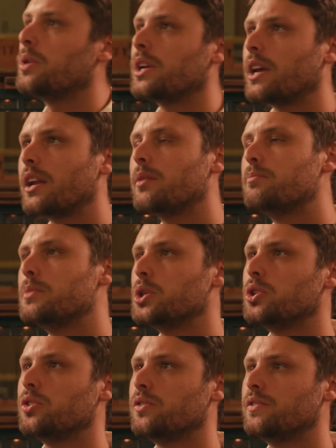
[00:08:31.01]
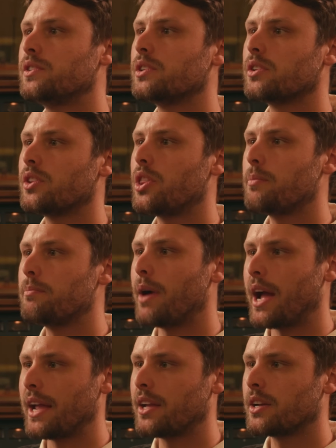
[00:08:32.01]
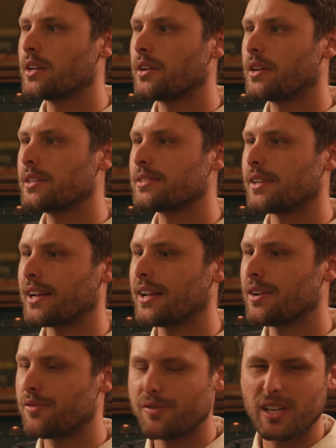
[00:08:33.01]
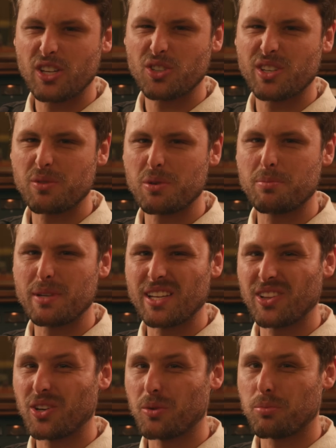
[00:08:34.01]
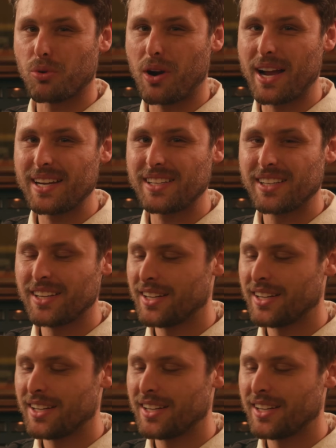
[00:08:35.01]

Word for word: we kind of moved the mic, because I kind of figured it would be a little bright.